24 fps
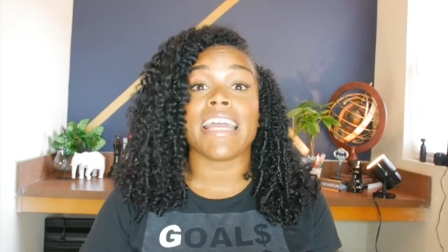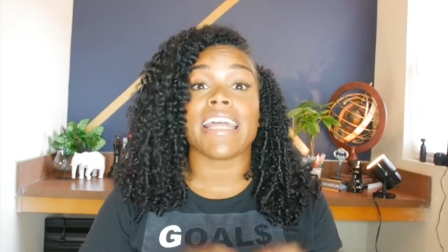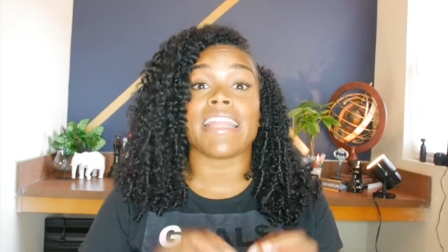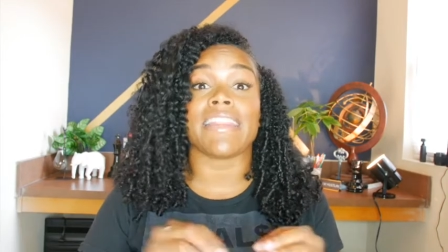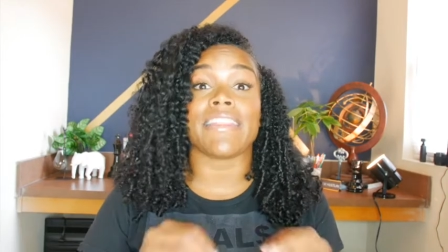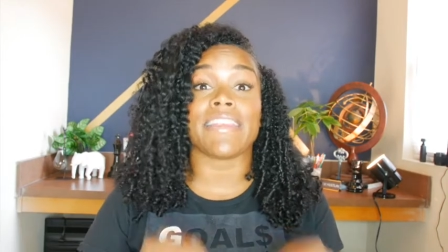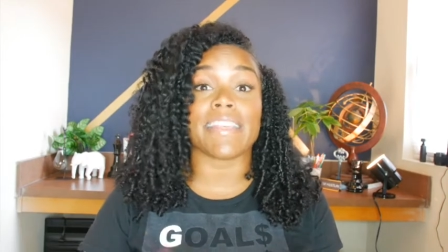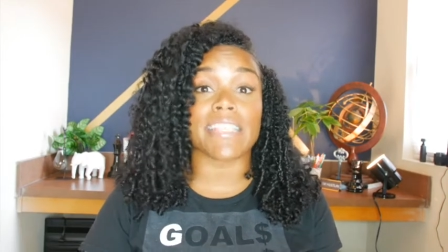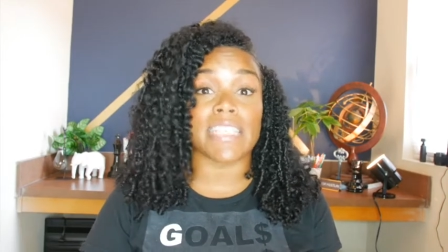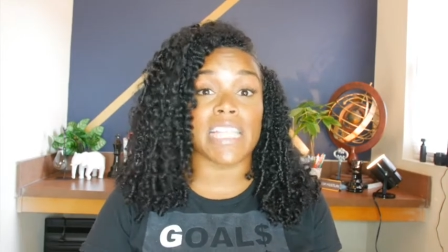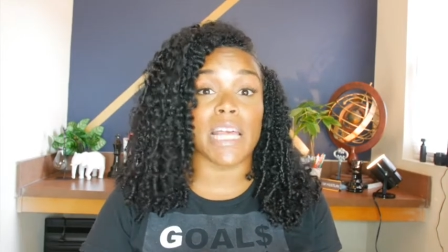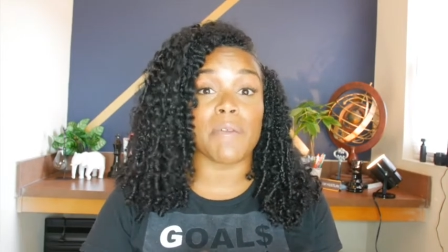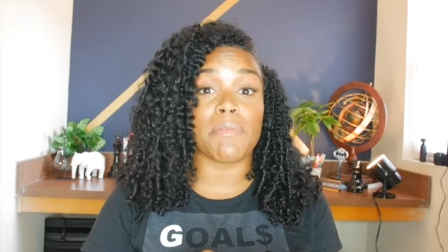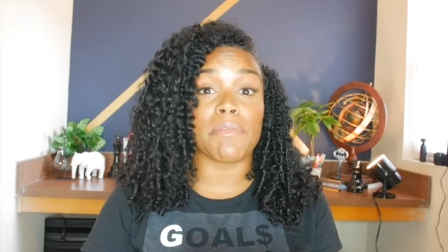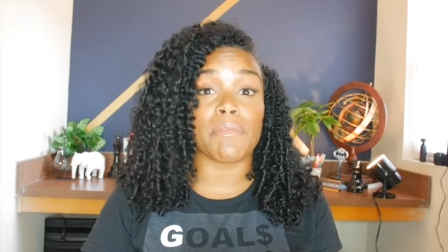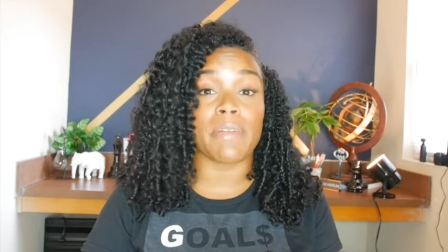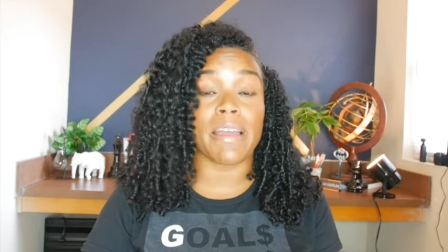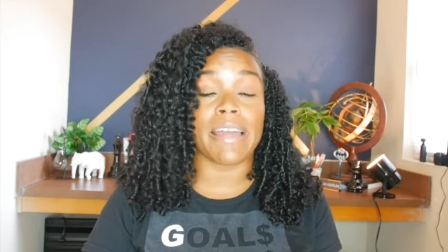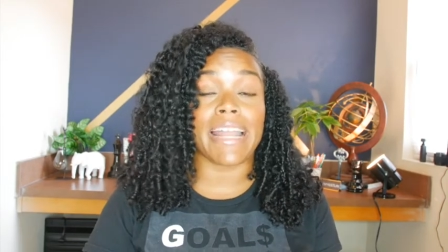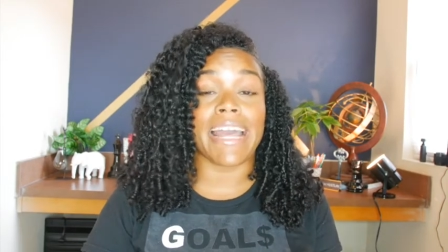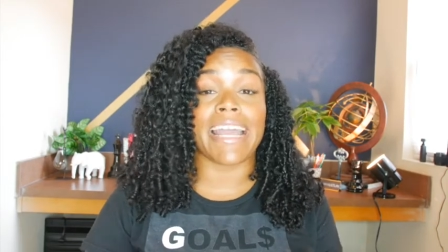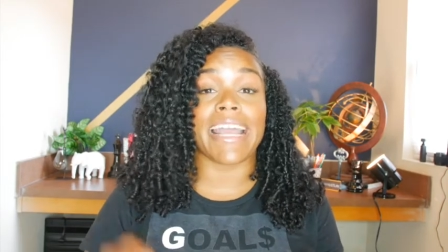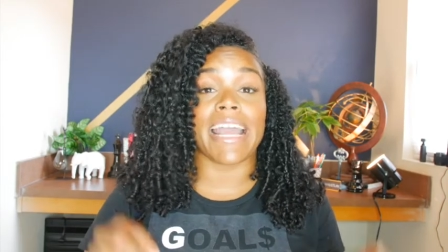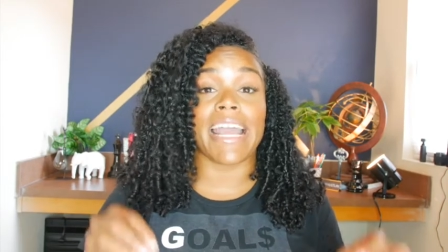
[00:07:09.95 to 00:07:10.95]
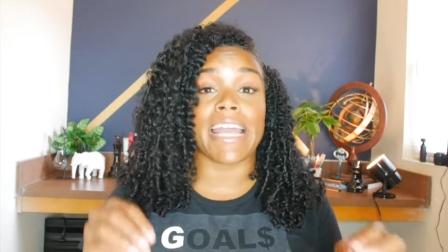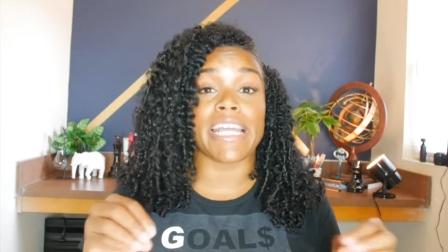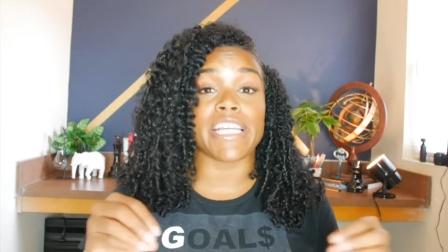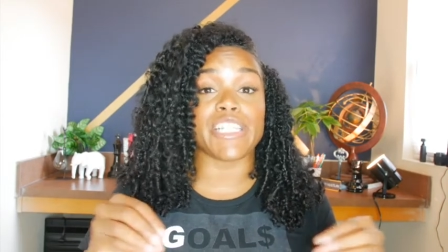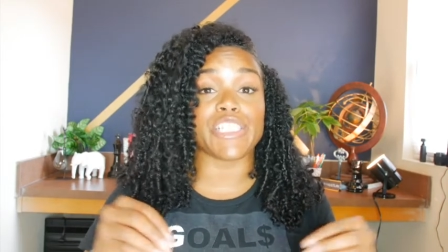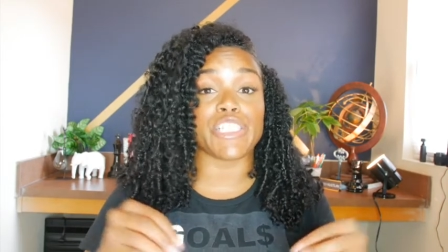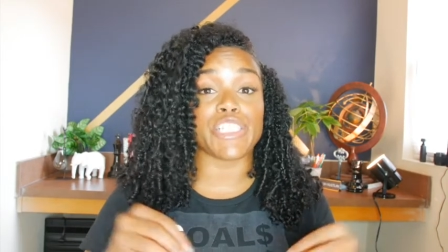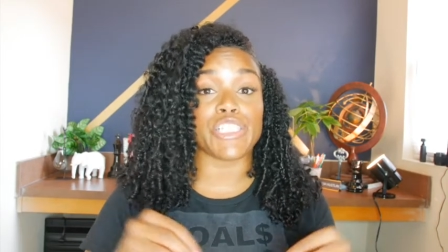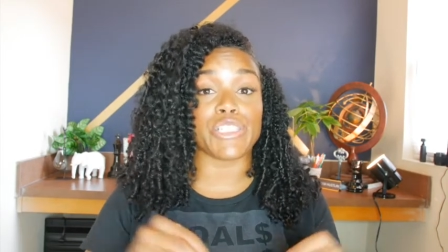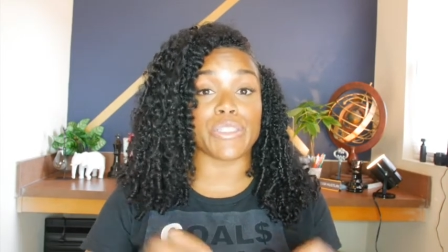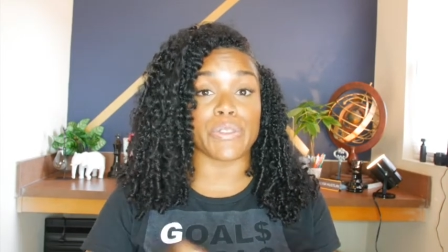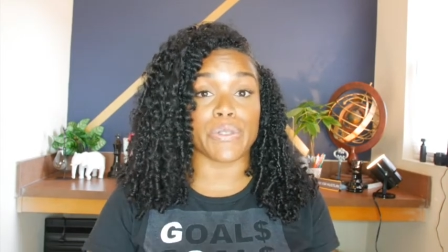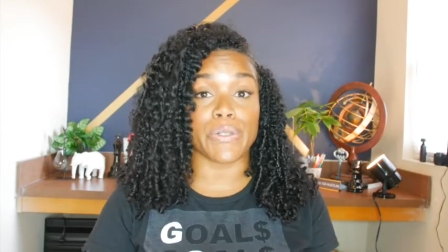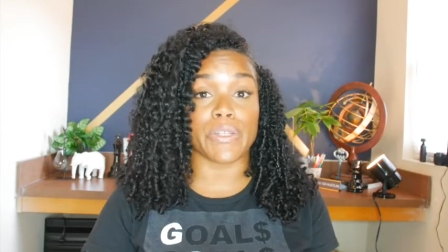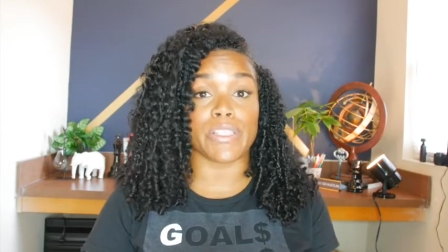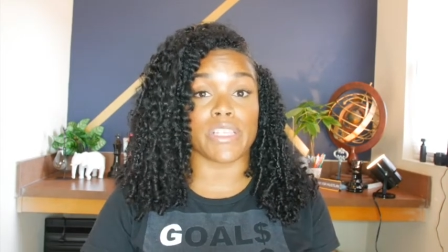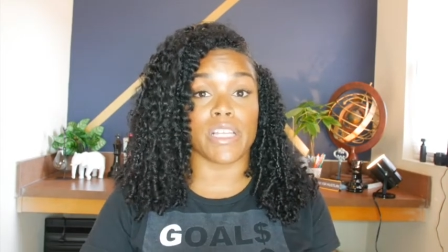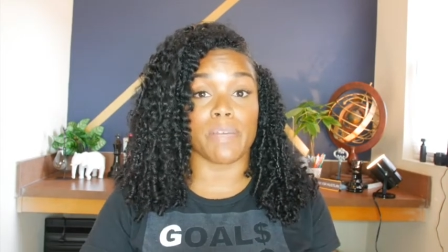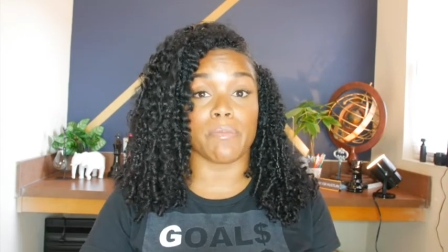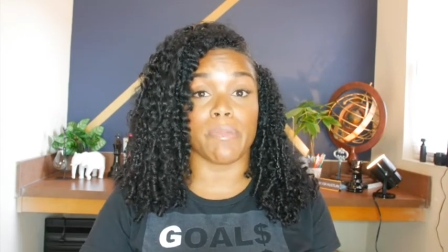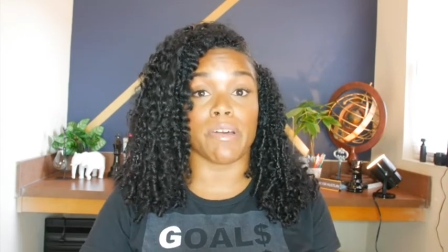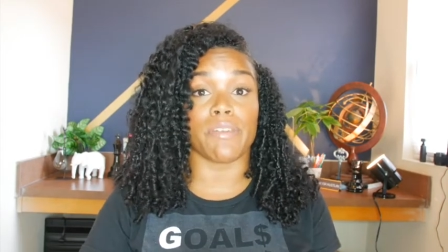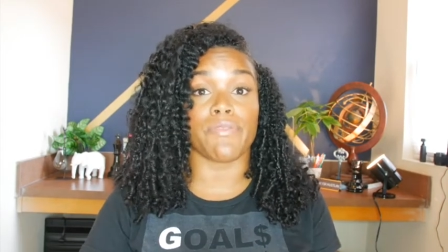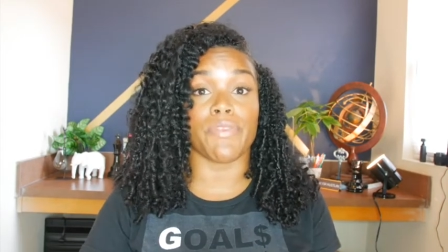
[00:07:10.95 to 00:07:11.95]
This time around I got insurance
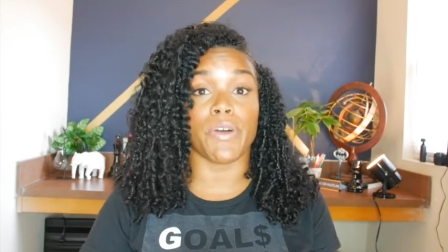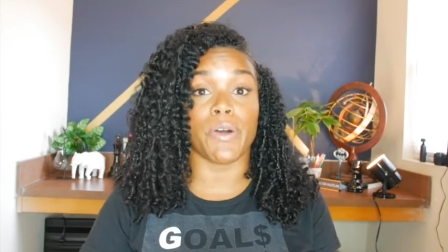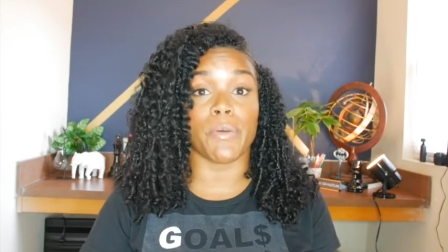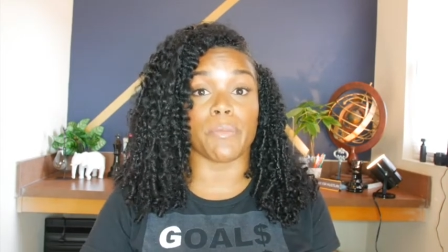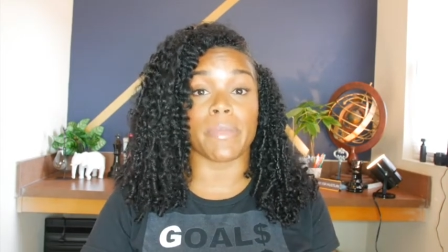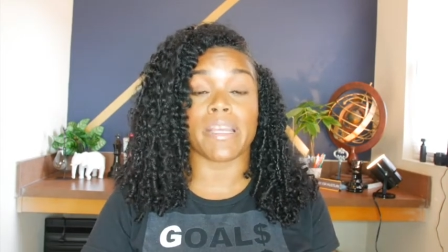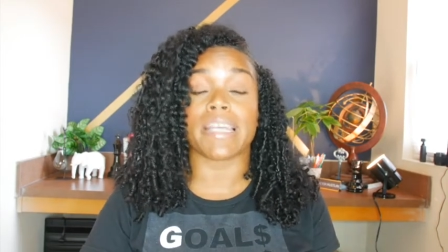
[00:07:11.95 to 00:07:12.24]
on my phone